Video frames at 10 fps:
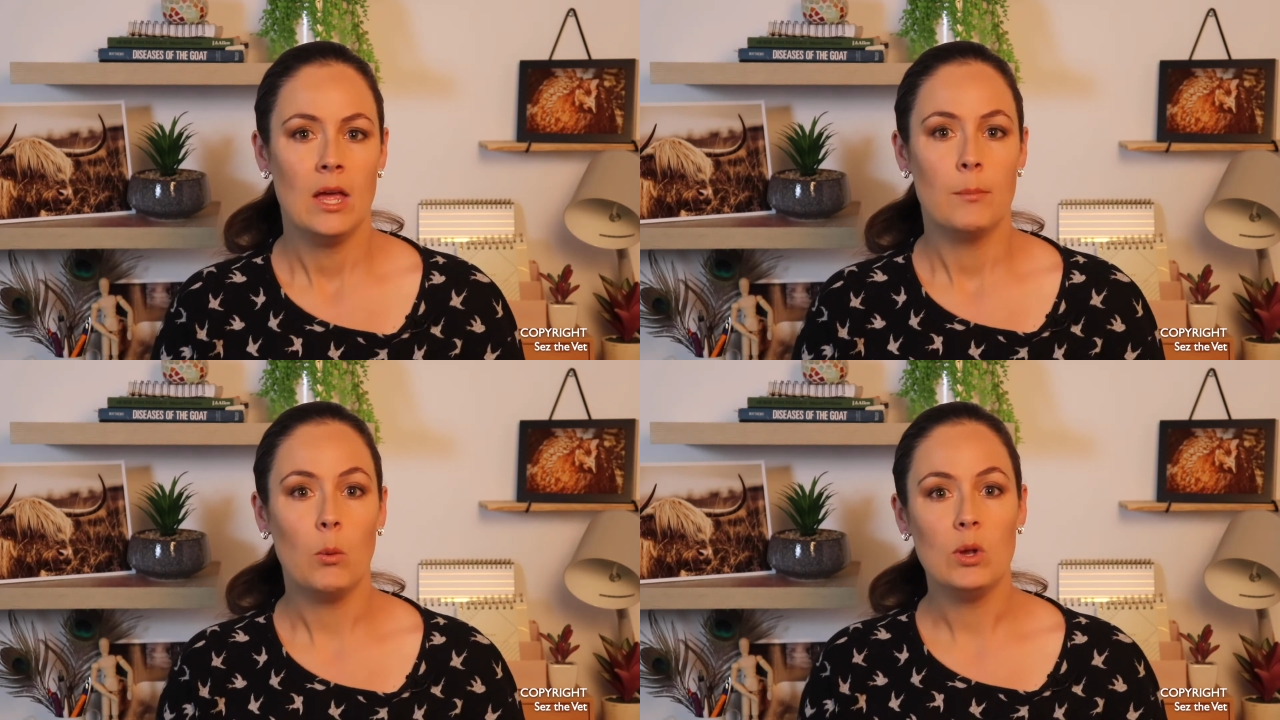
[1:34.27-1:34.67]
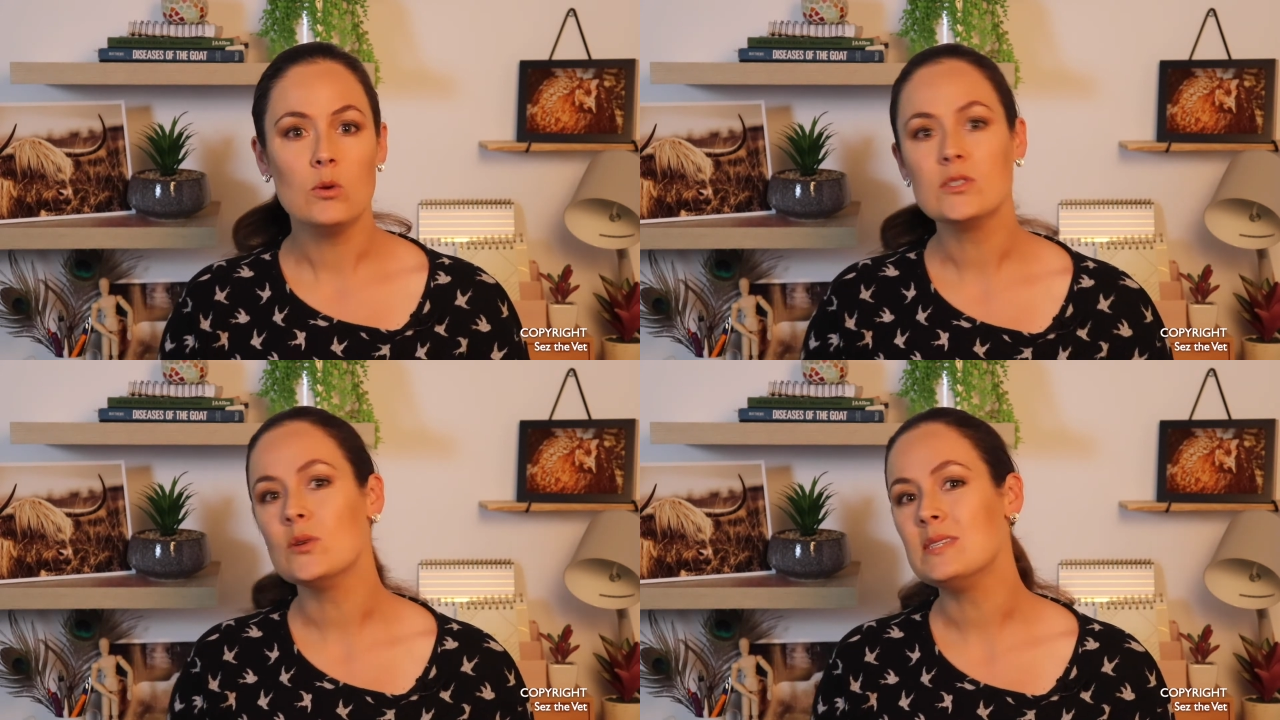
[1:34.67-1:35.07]
But we
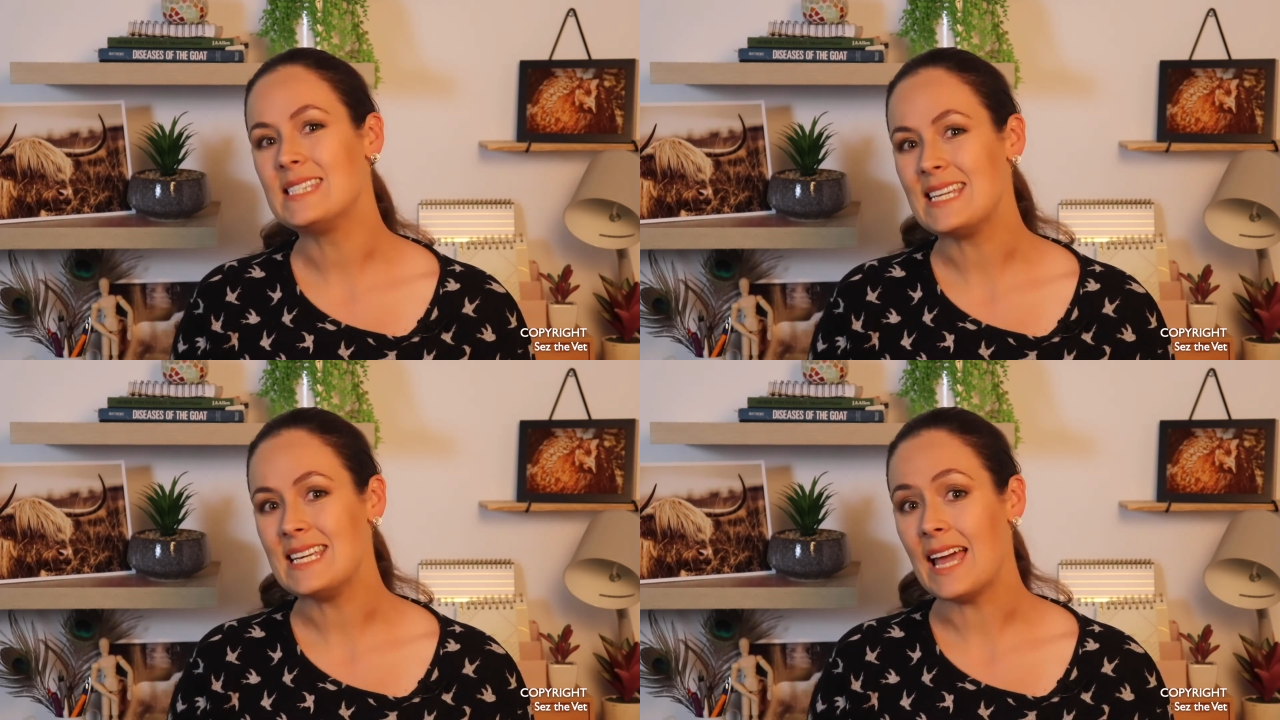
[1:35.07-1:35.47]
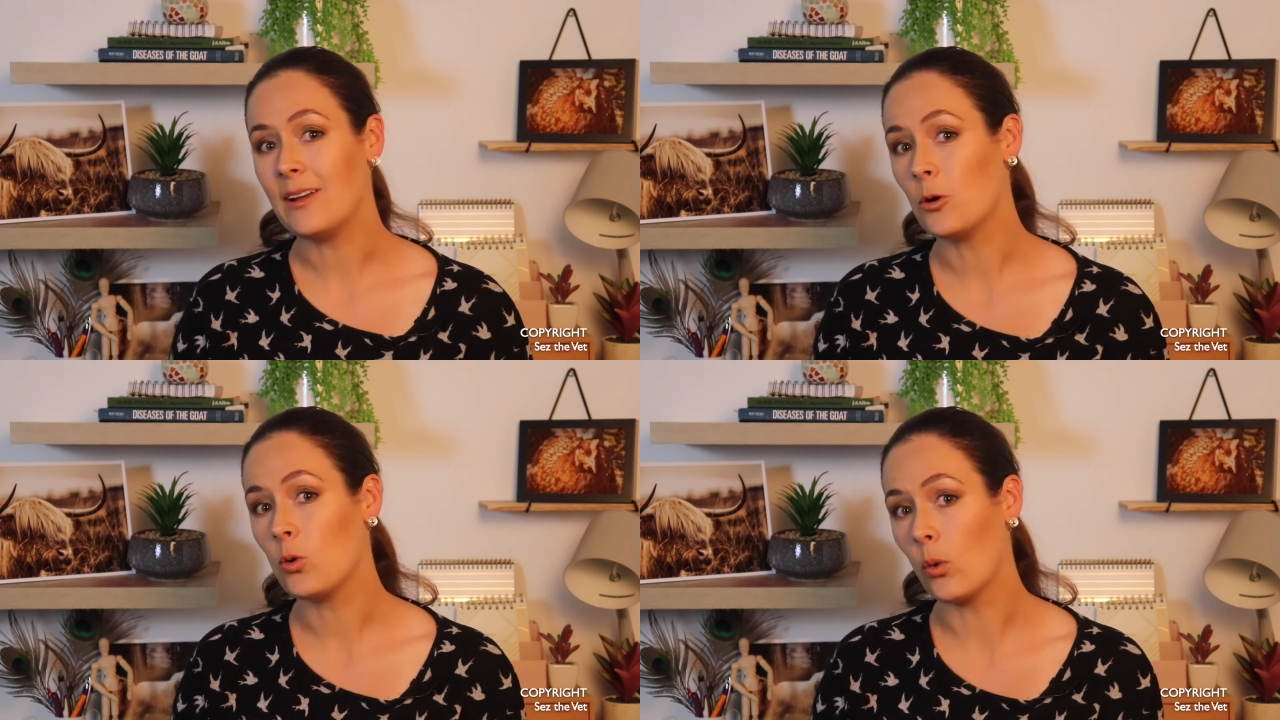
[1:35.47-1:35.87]
also see a
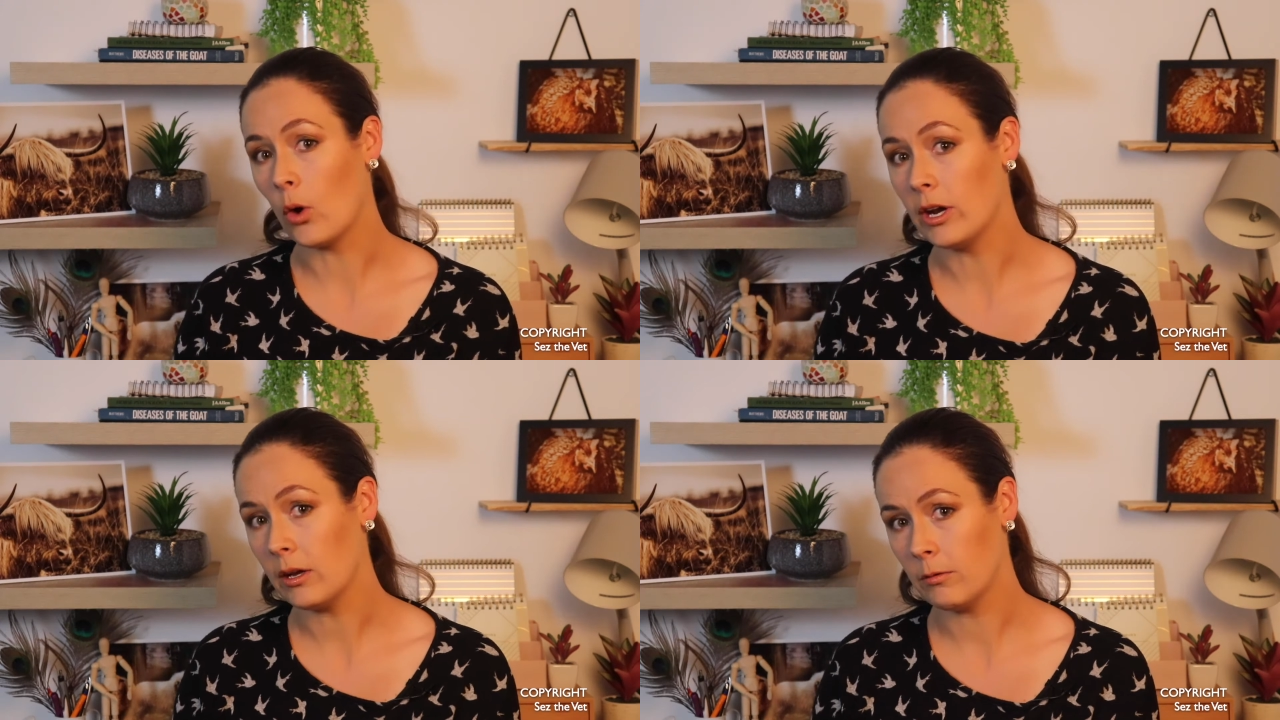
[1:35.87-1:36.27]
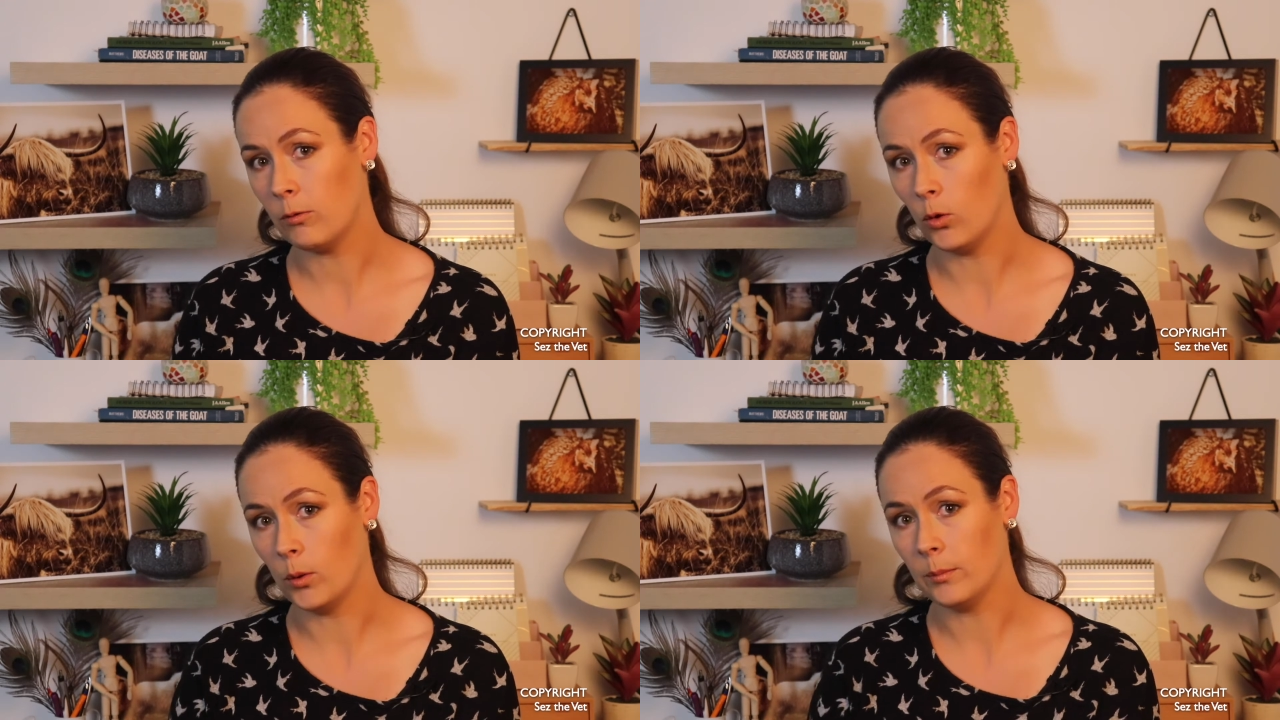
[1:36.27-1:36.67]
chronic
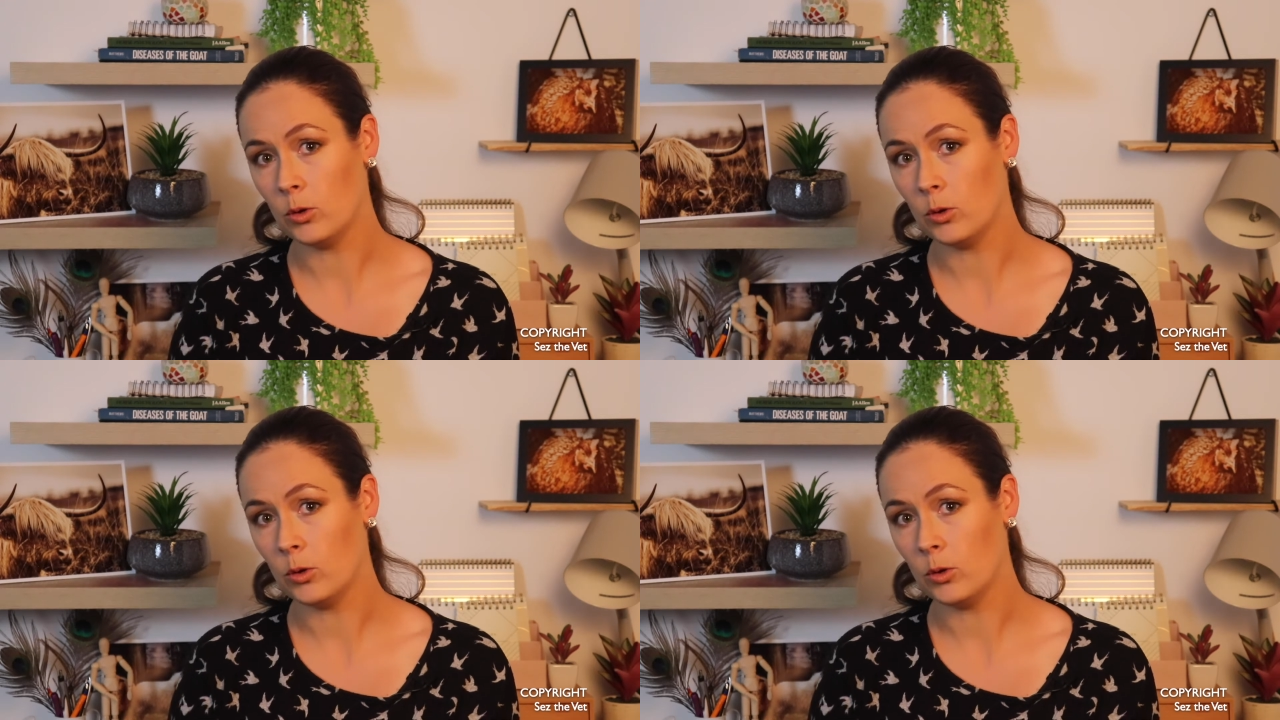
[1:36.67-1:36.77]
form,